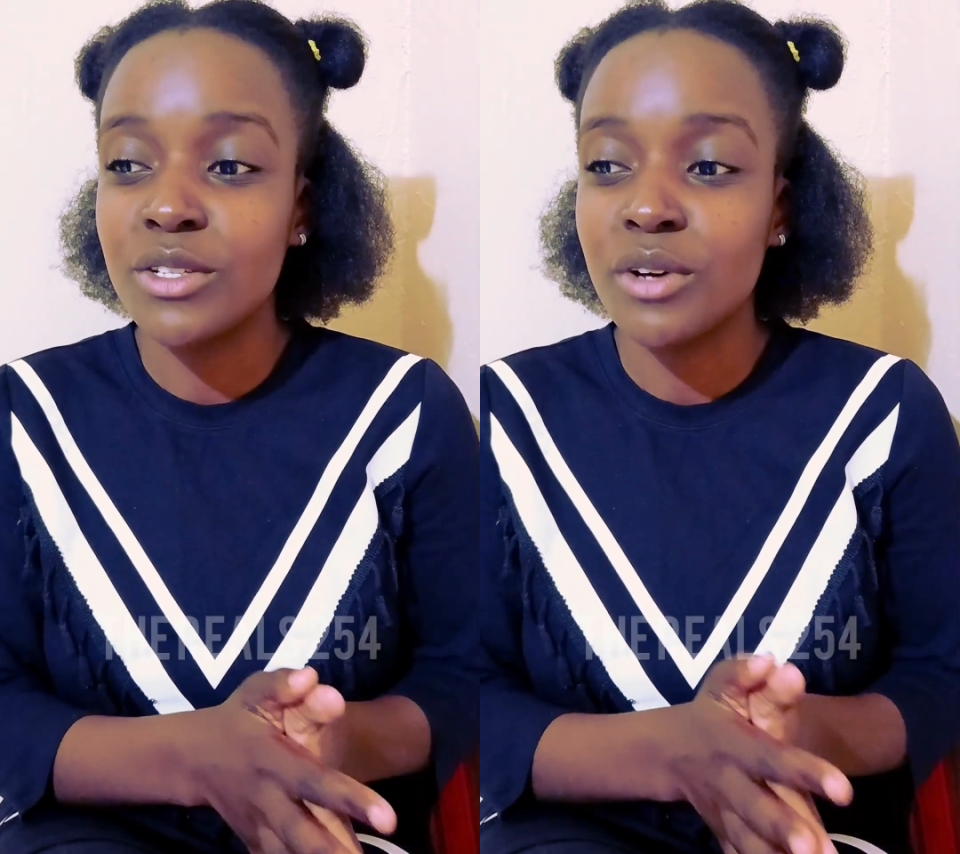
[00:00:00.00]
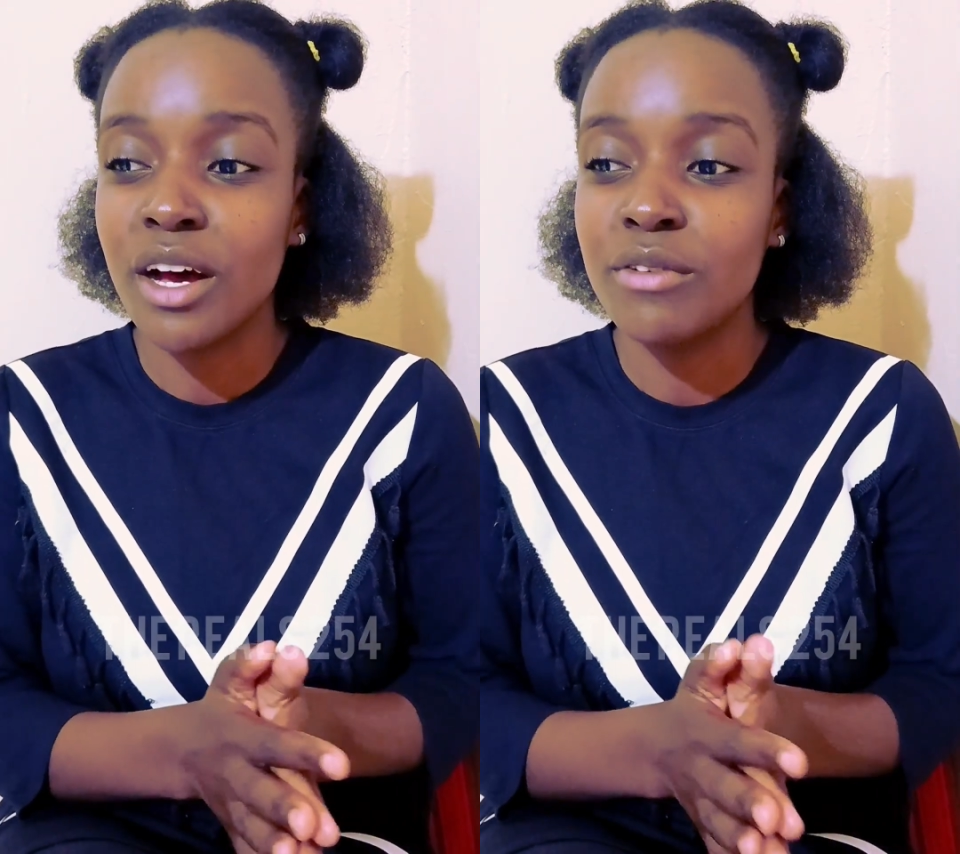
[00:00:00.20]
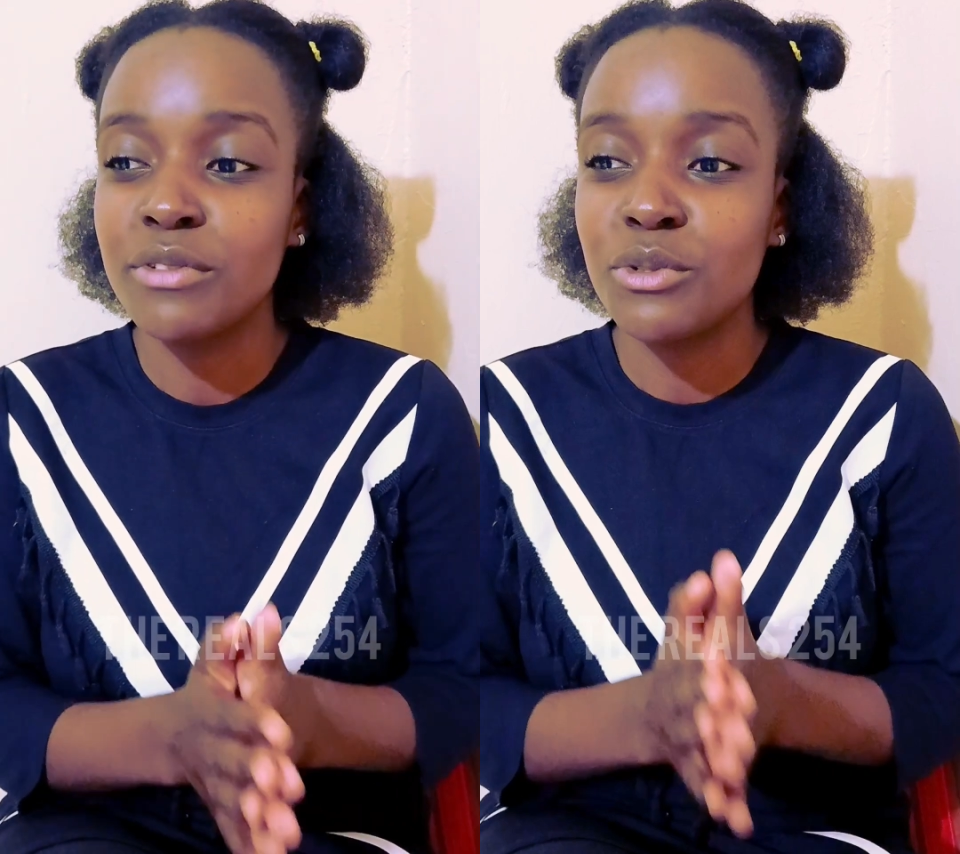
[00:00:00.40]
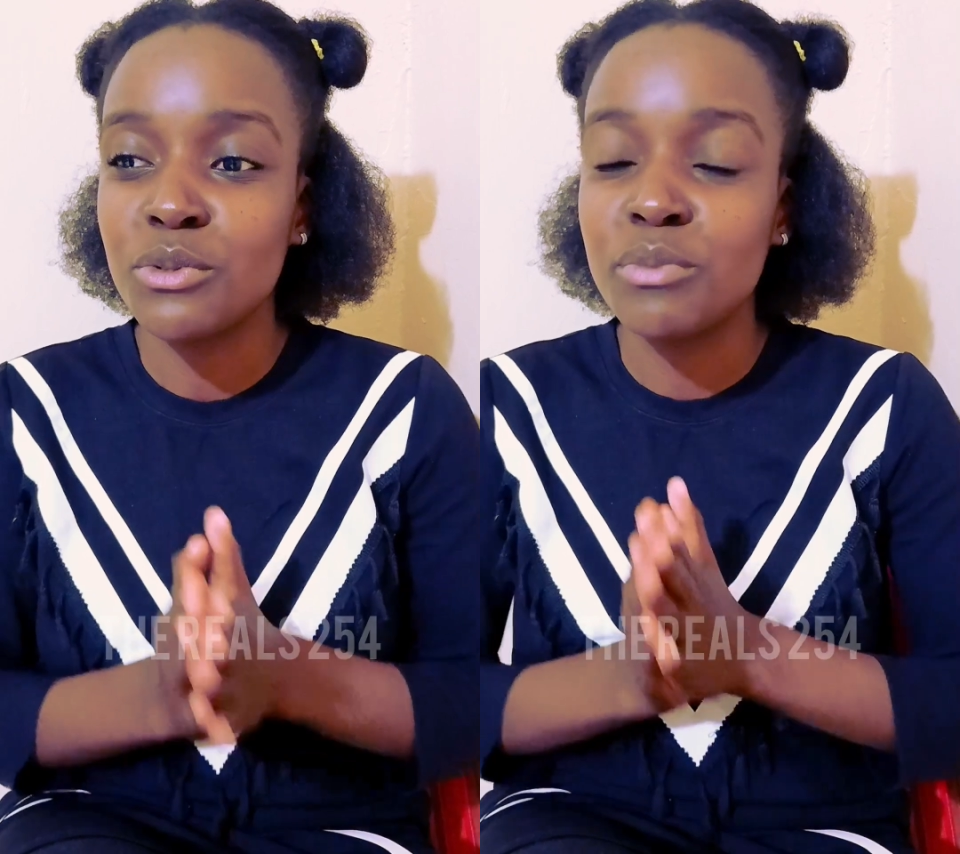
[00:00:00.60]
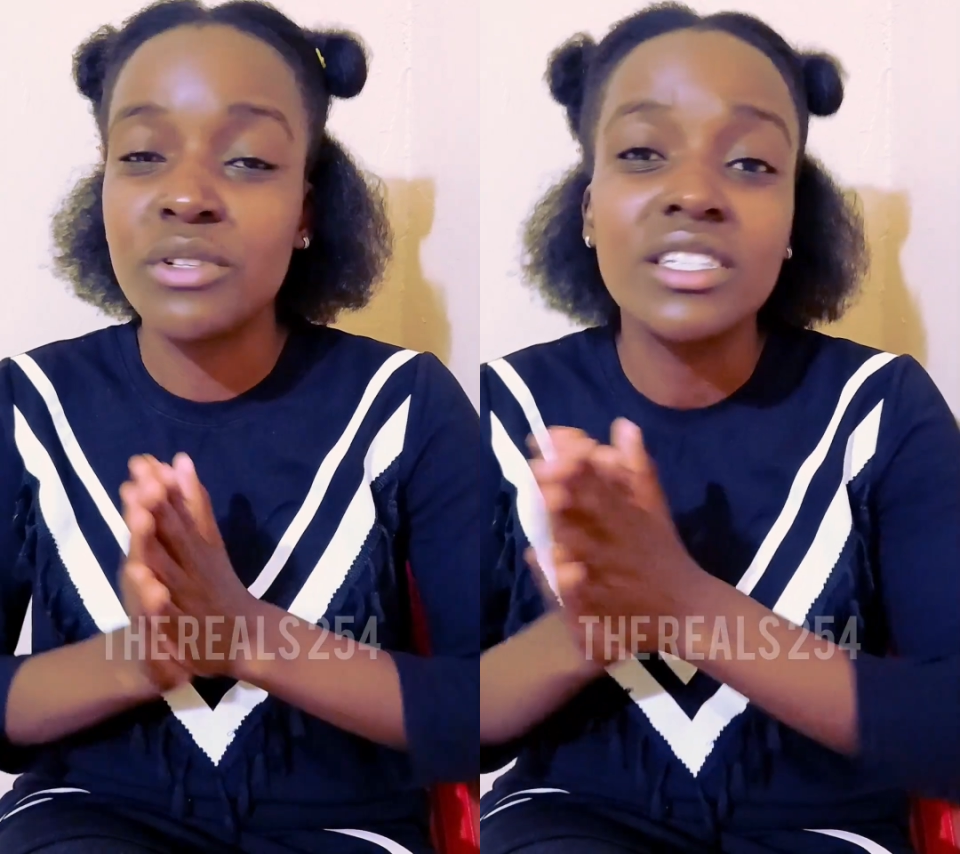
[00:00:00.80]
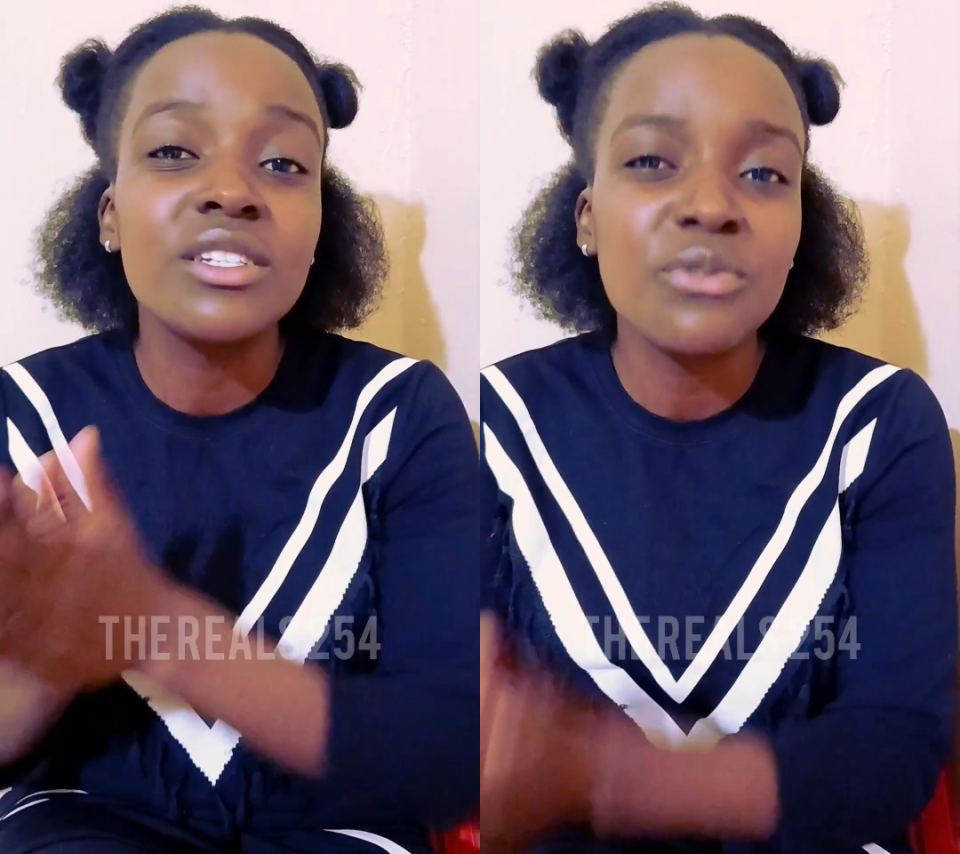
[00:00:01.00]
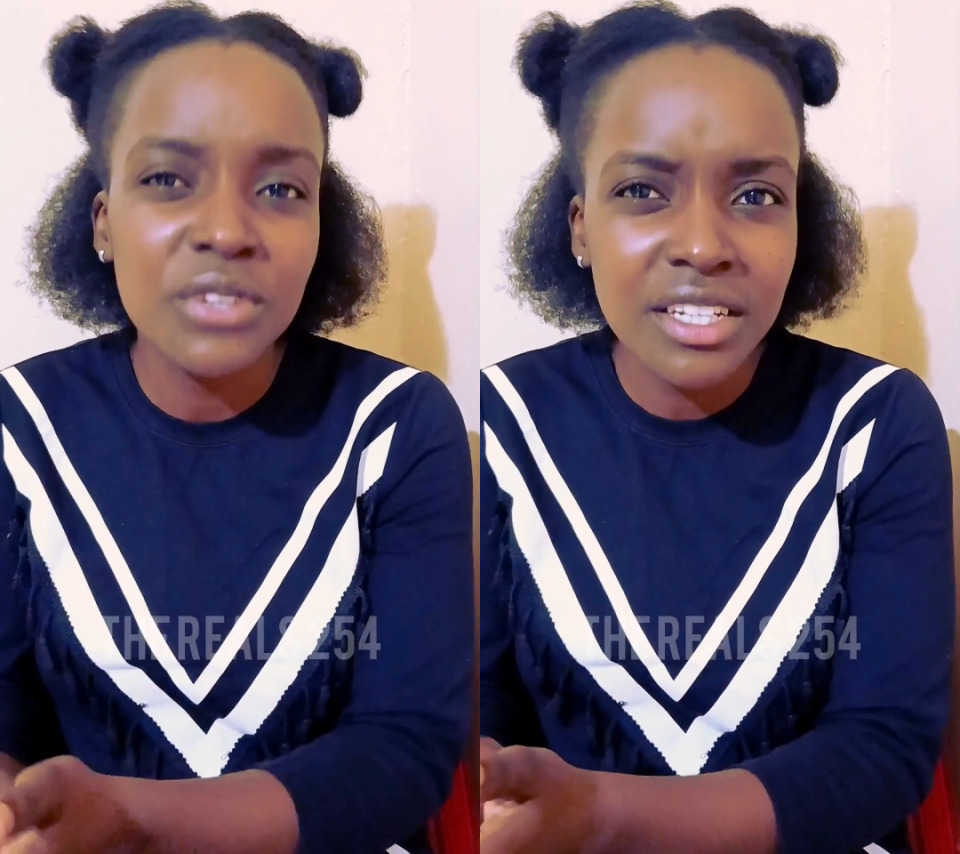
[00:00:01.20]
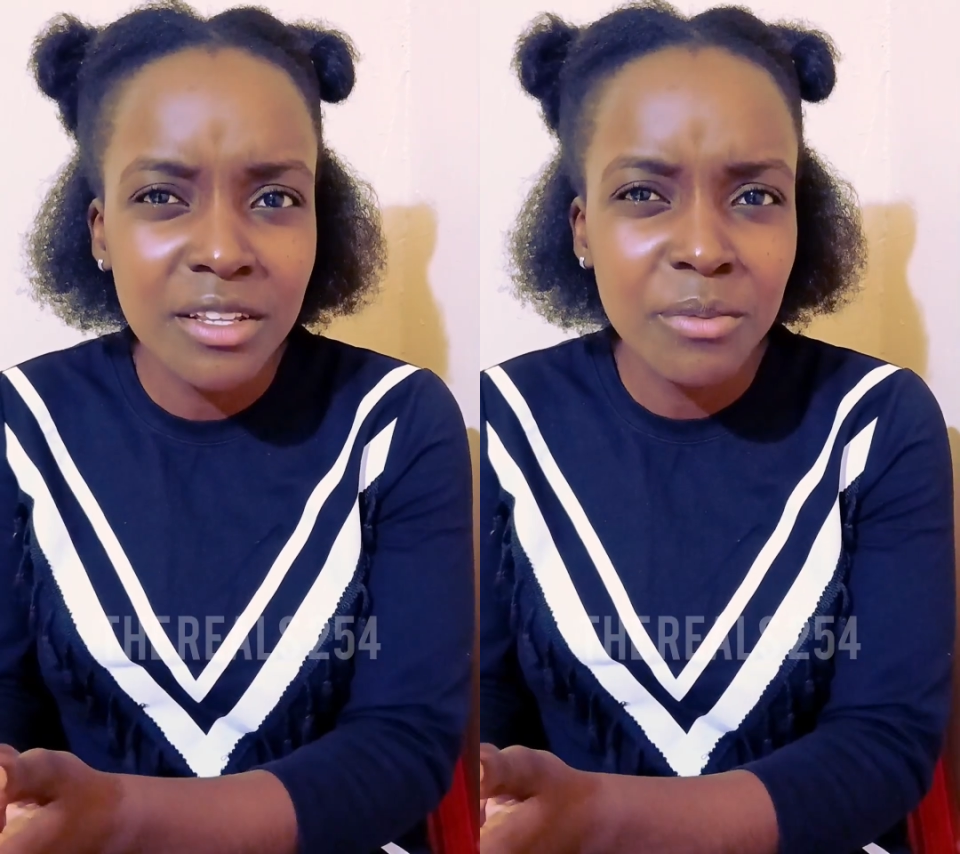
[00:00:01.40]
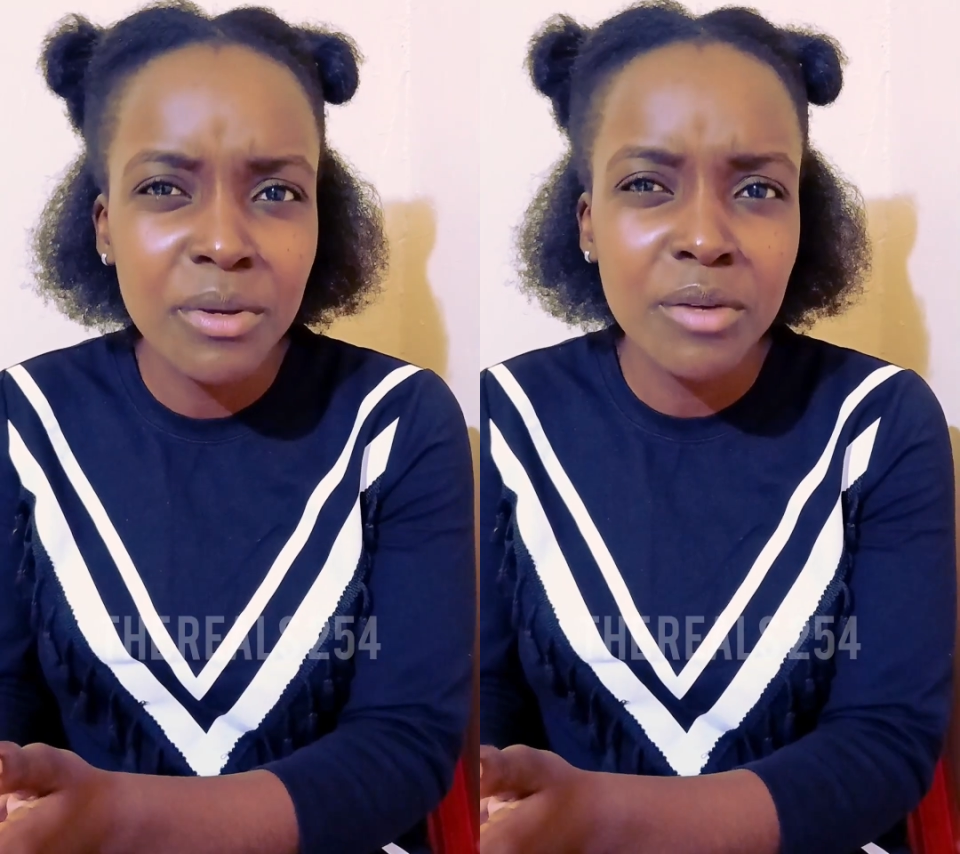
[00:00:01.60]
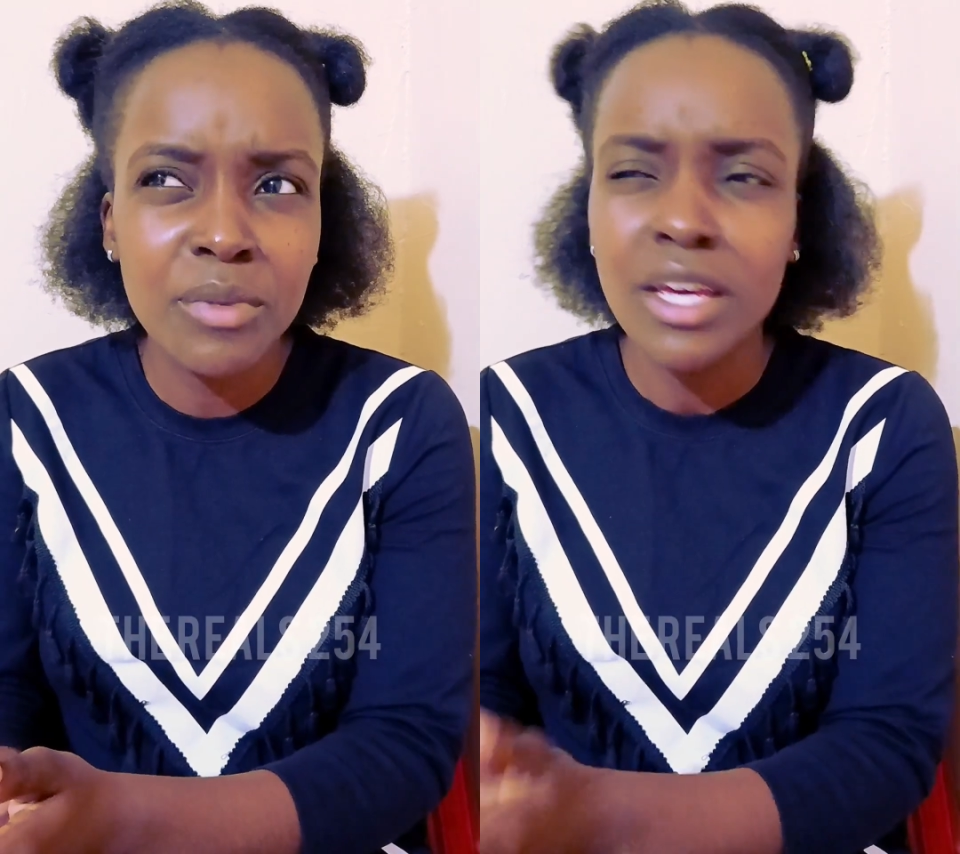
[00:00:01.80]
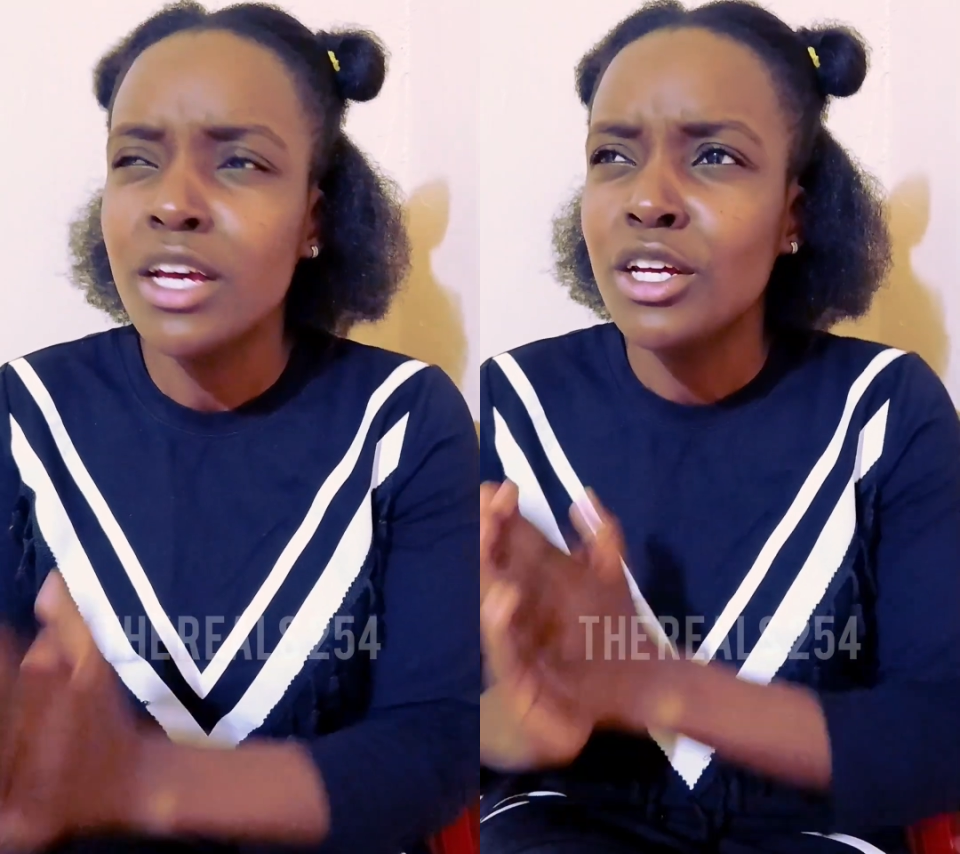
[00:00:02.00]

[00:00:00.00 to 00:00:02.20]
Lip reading: you have to breastfeed the baby.